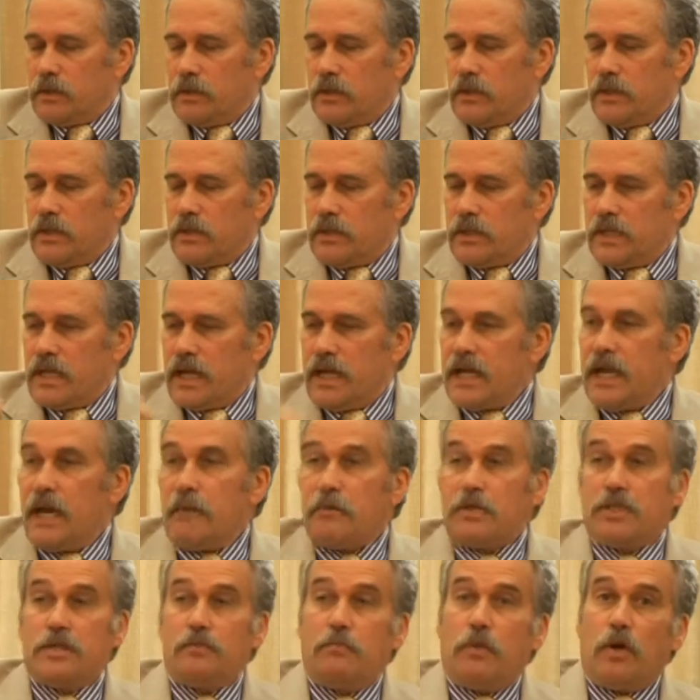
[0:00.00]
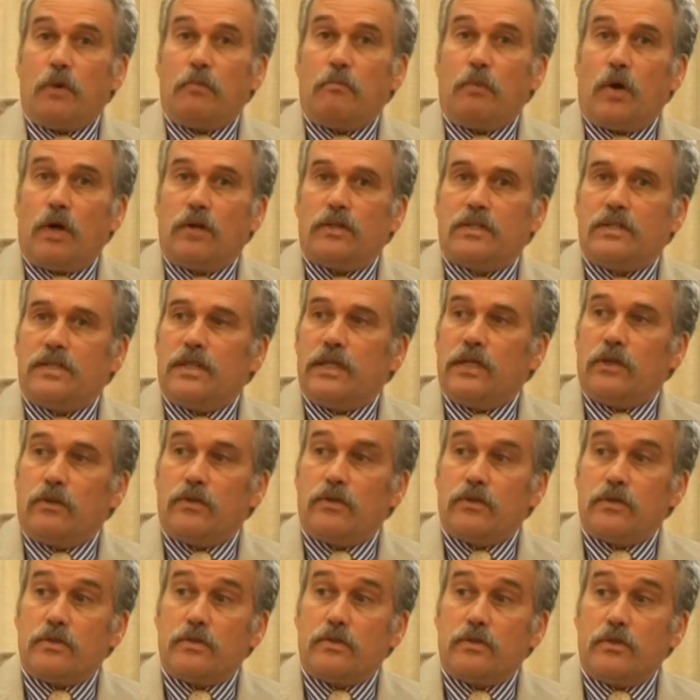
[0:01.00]
the Dynamic Spare Parts
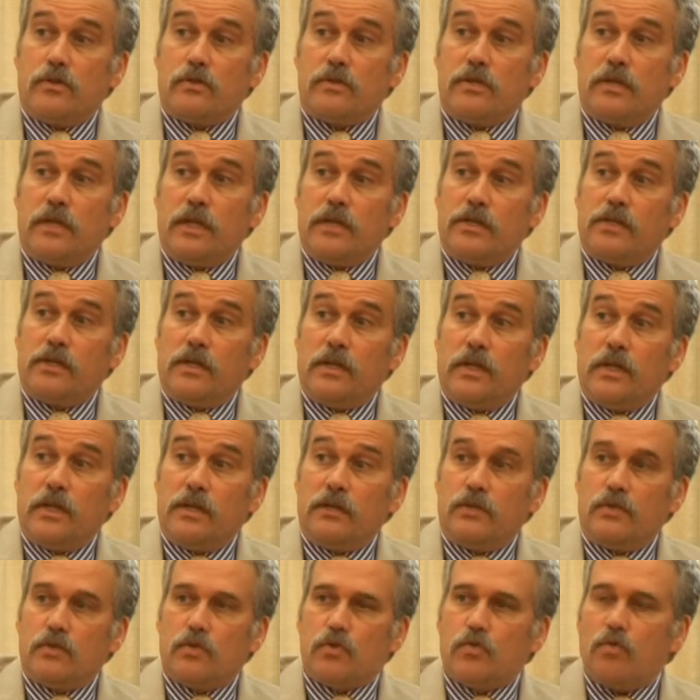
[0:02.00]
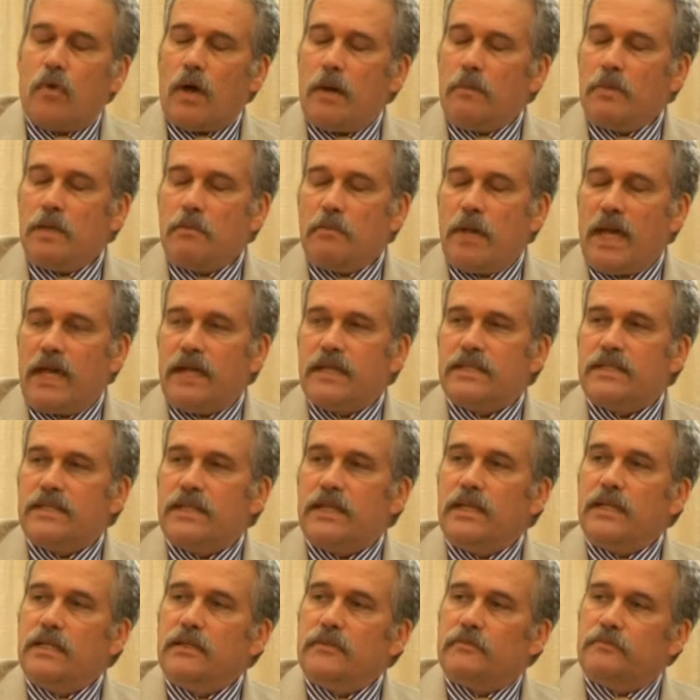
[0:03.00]
Dealers Association in Swami
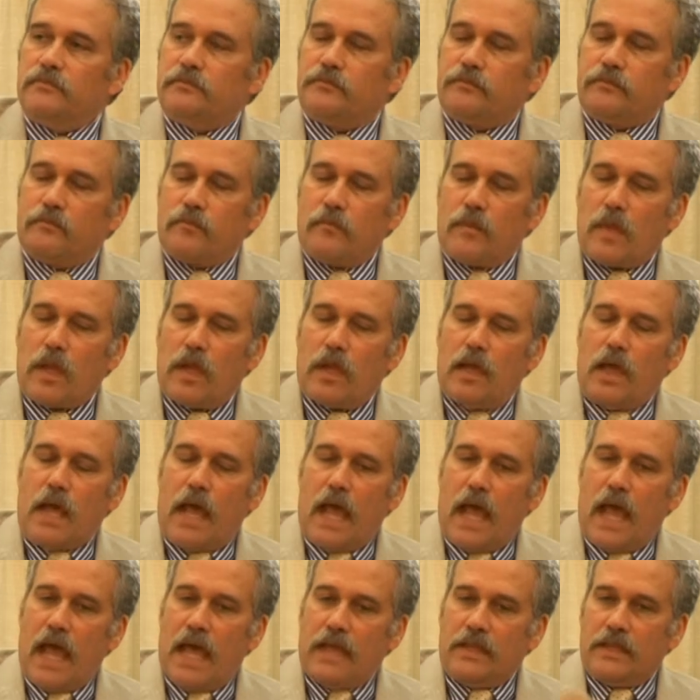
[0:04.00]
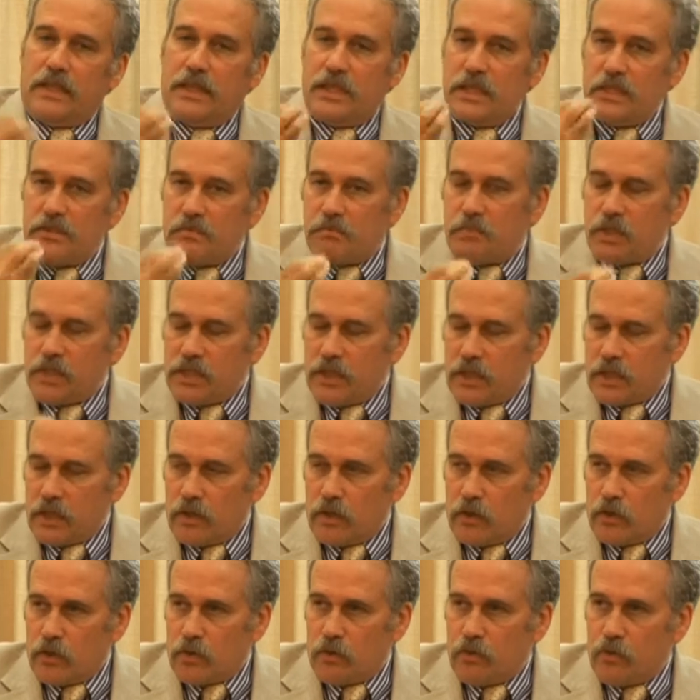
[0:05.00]
Magazine. And this
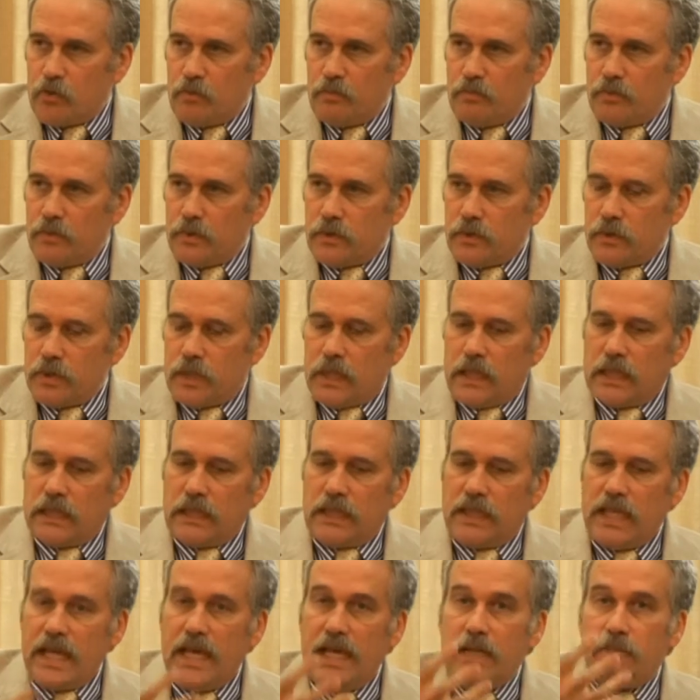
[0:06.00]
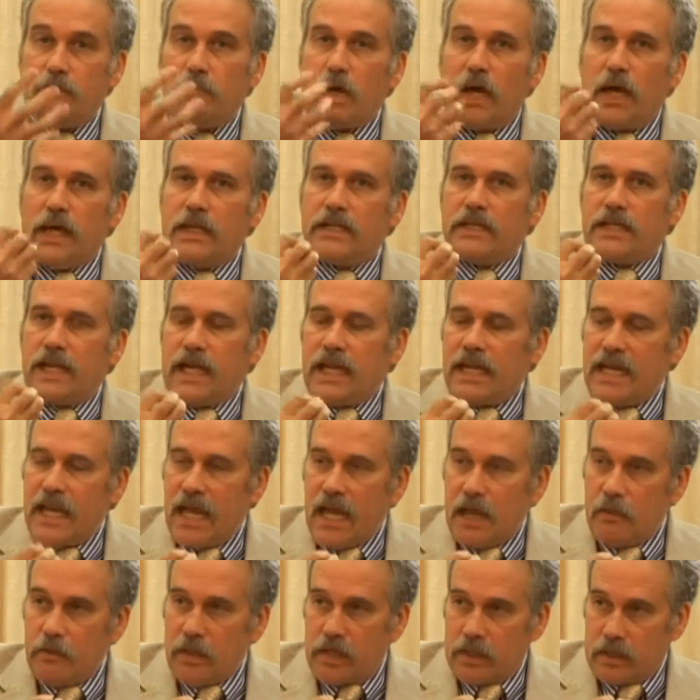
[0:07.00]
particular group, led by a
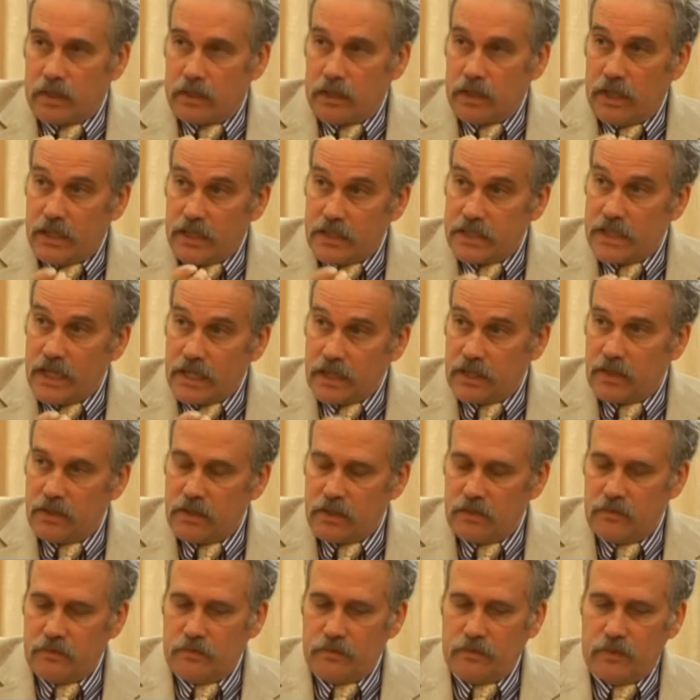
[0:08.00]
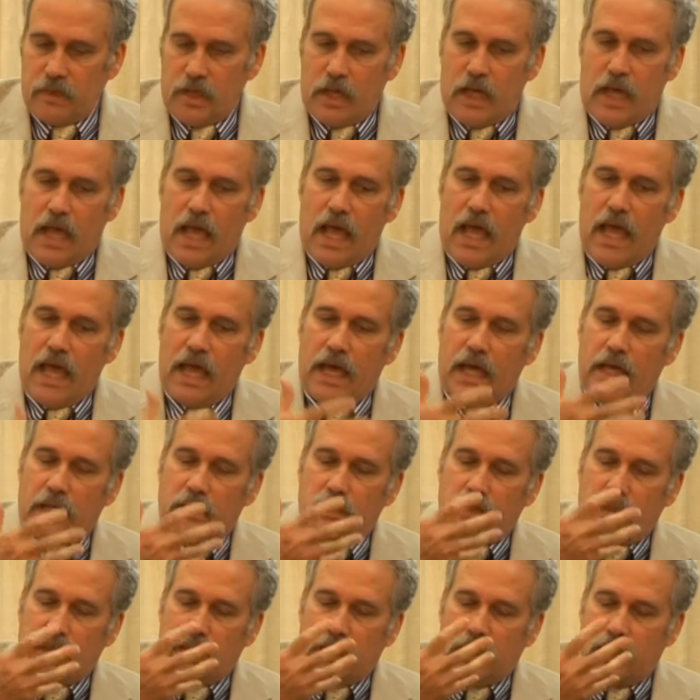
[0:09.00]
dynamic executive
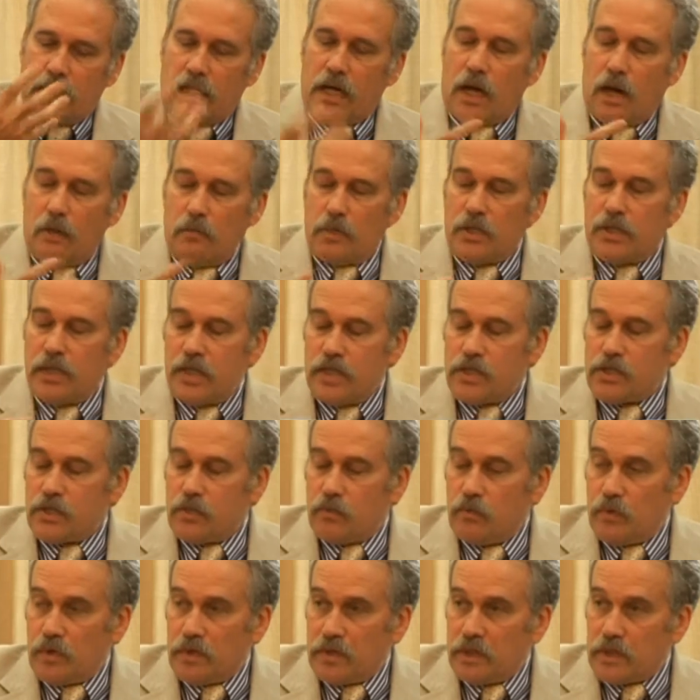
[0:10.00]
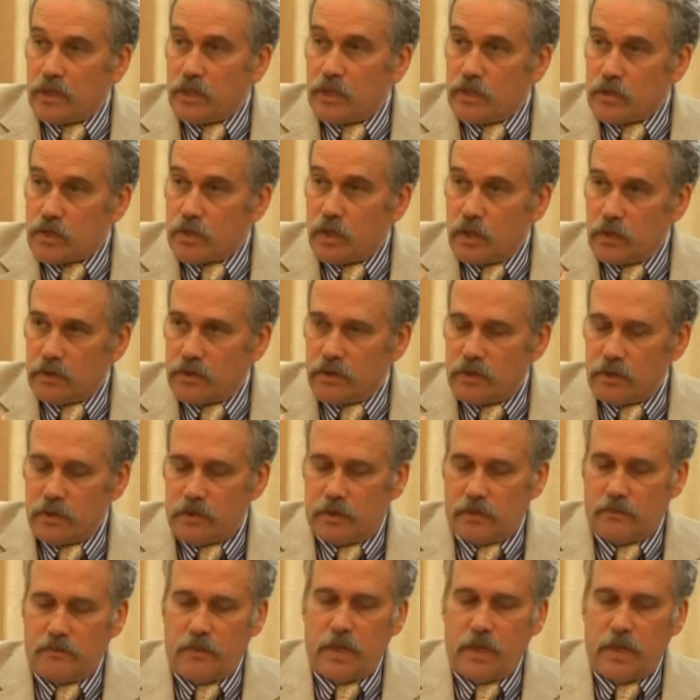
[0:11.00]
and in combination with a consultant,